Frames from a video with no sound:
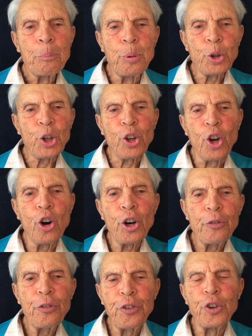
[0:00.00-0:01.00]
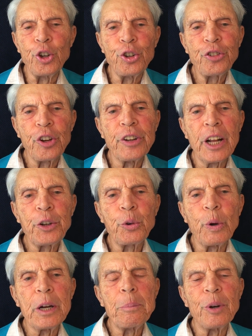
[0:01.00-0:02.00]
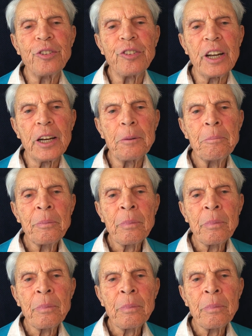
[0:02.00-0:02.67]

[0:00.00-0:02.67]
Put God first in that 20%,